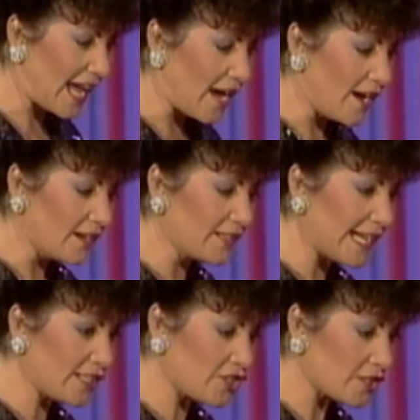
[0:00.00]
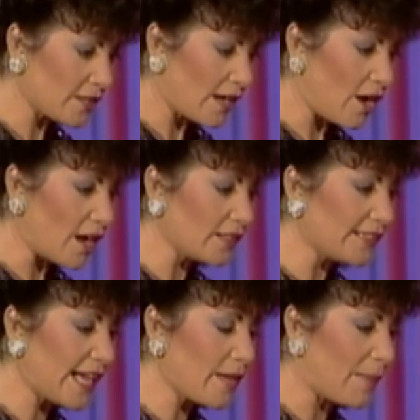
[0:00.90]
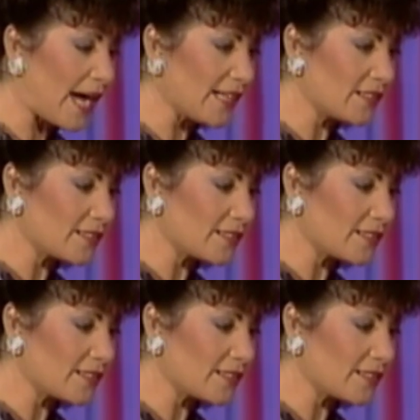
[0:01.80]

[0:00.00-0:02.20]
Now, reach, take a bite.